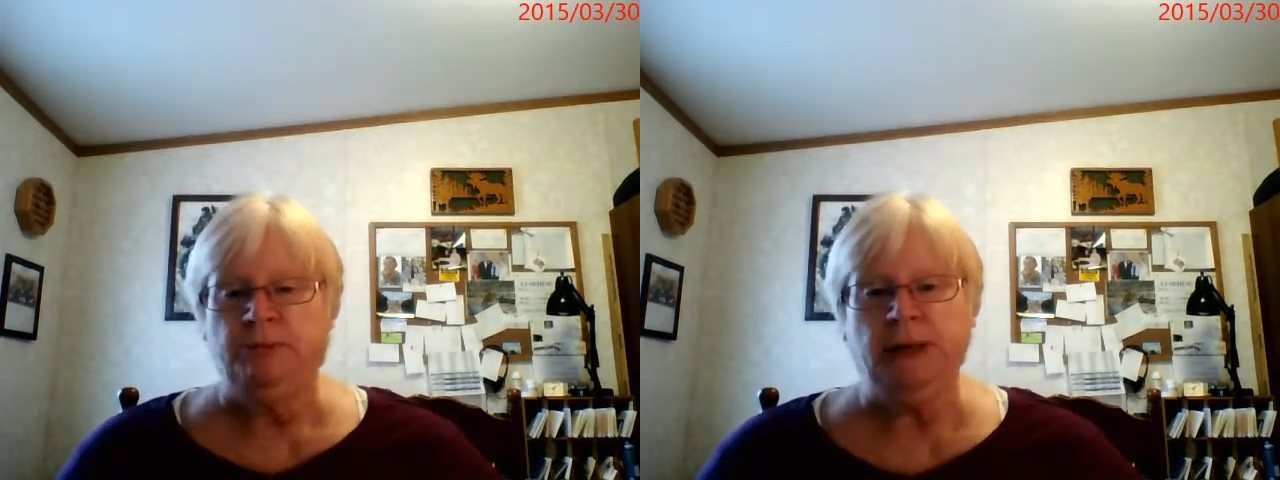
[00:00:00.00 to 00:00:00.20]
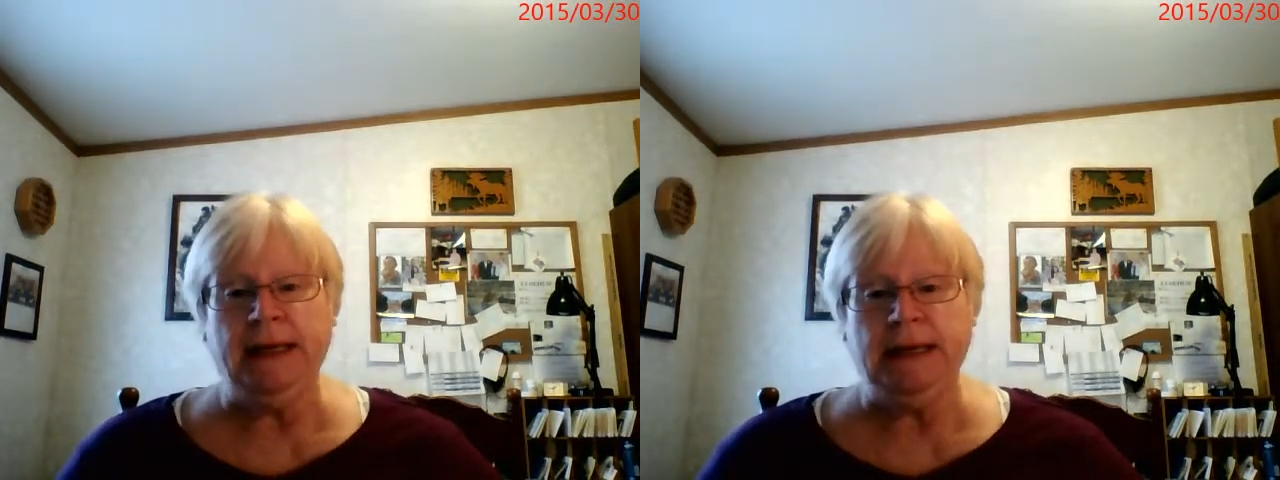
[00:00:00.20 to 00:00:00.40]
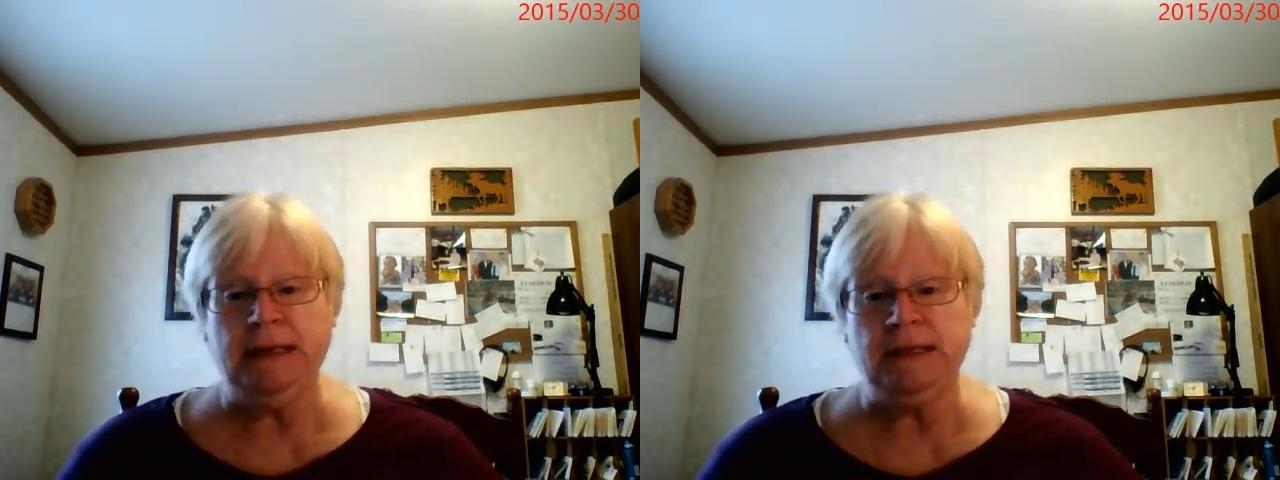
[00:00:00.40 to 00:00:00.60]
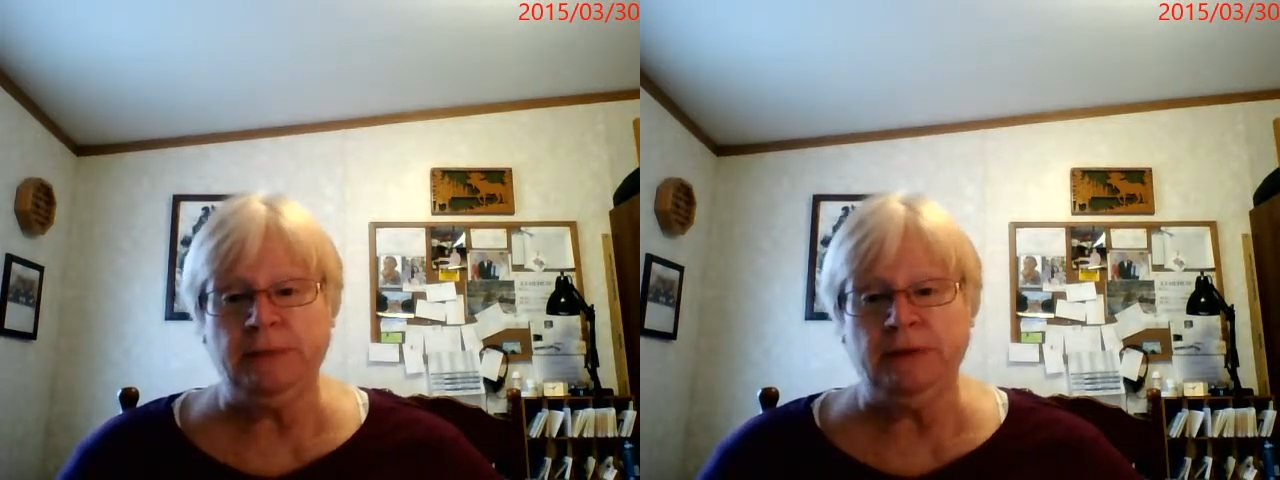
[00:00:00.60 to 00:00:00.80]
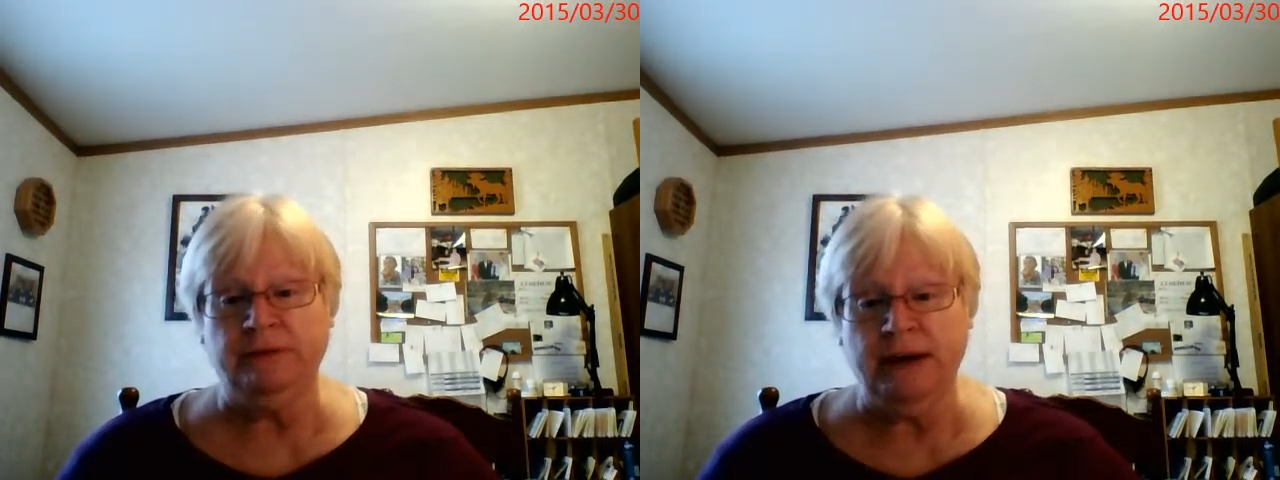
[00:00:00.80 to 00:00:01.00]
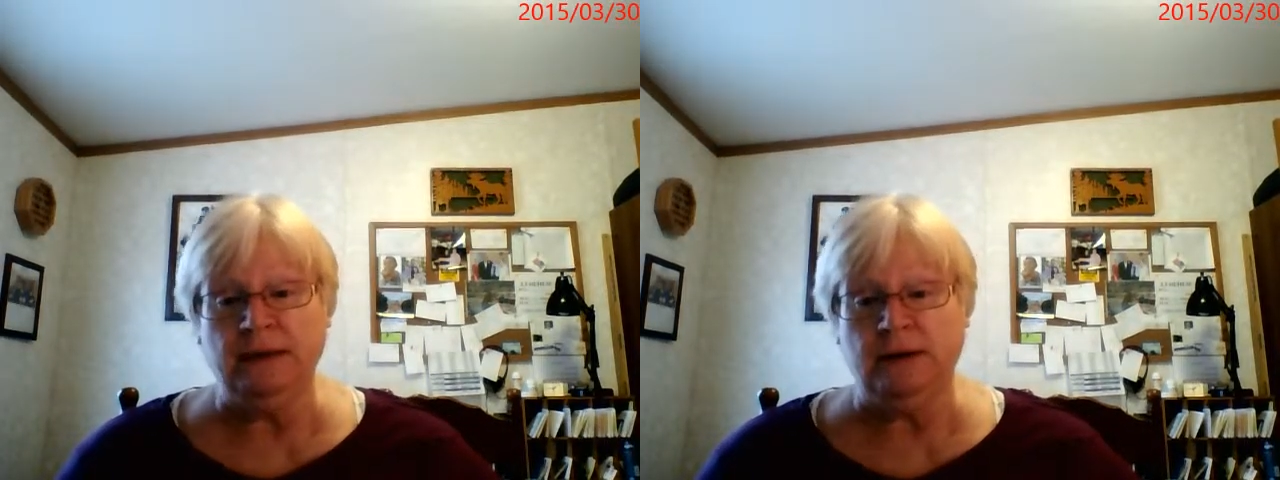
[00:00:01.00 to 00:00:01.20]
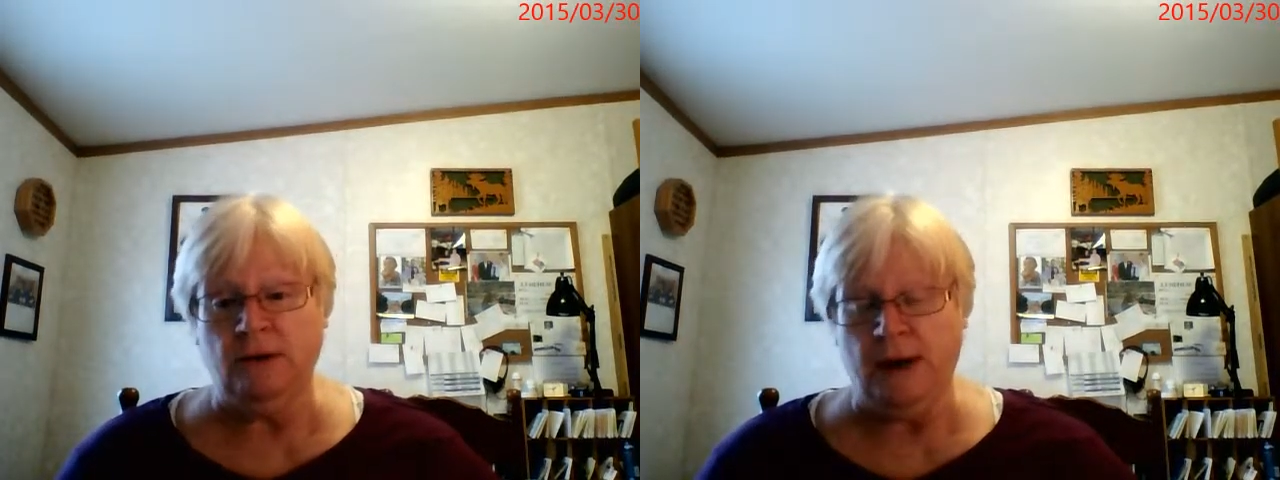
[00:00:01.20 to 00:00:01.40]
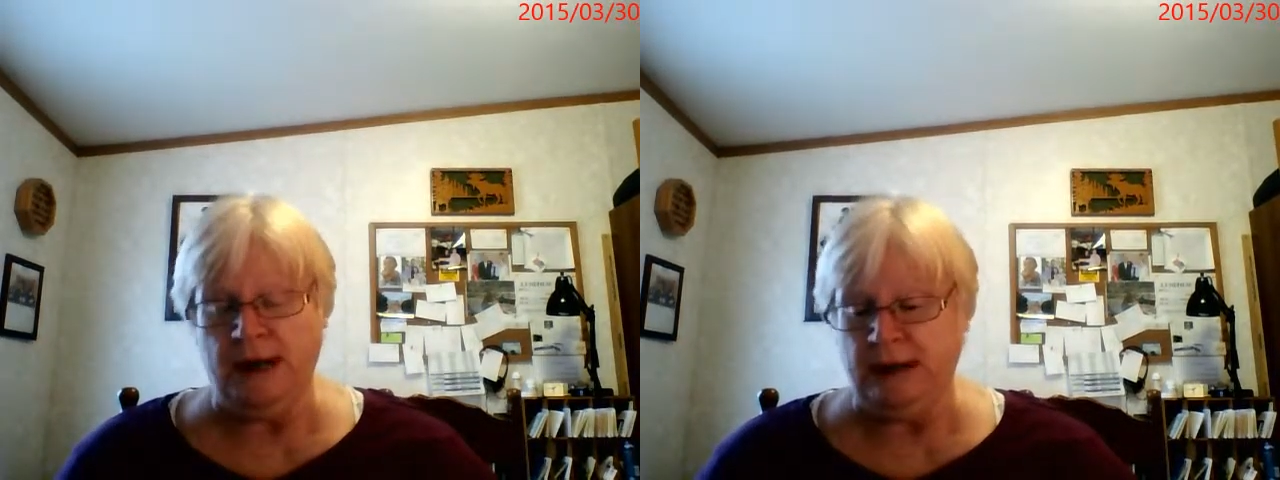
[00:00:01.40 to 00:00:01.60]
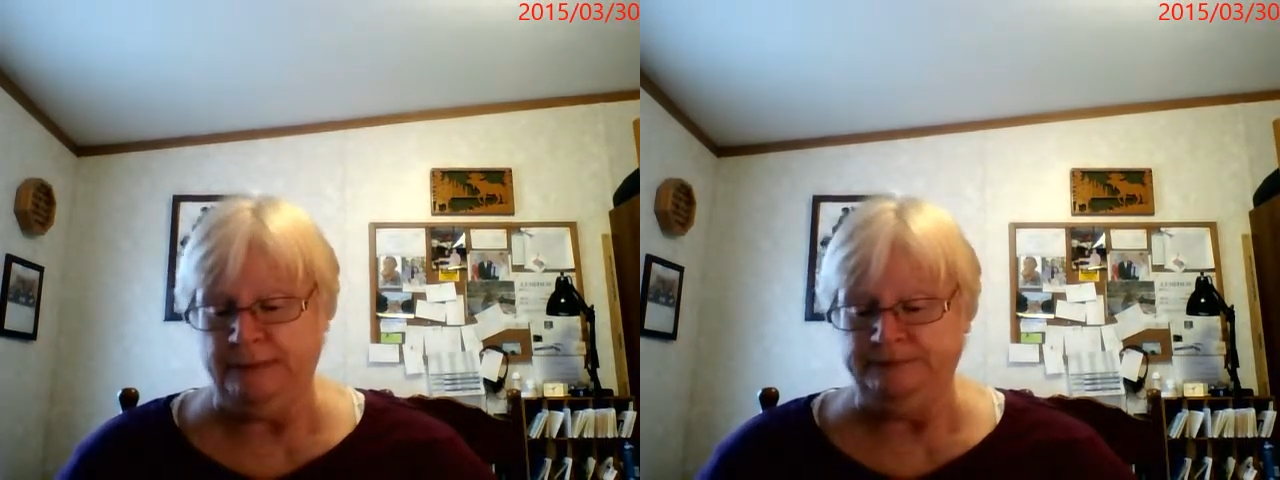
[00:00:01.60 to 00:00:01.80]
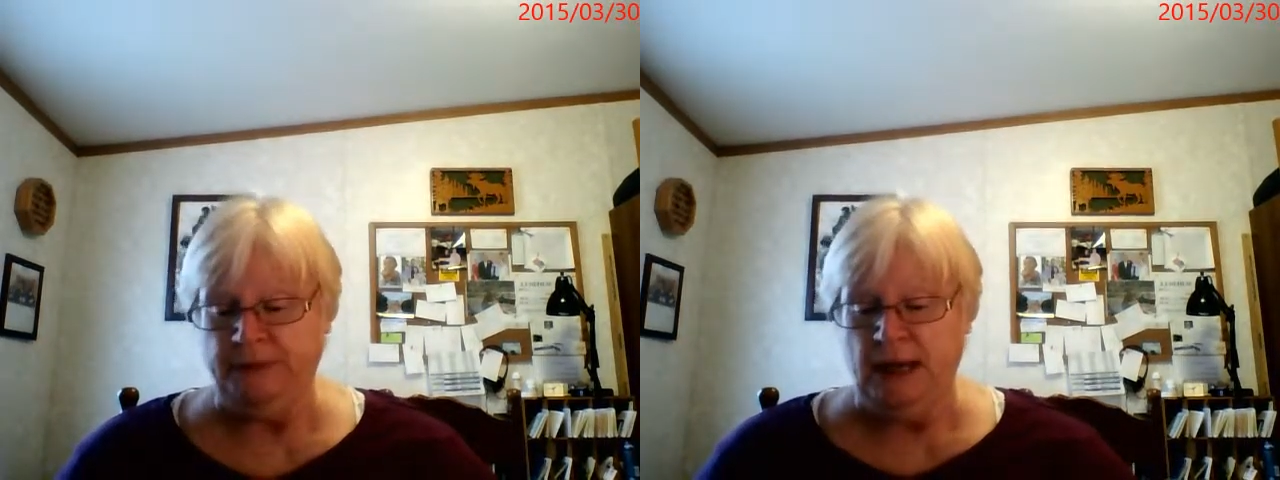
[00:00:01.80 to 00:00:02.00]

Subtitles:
planning to prevent the wedding.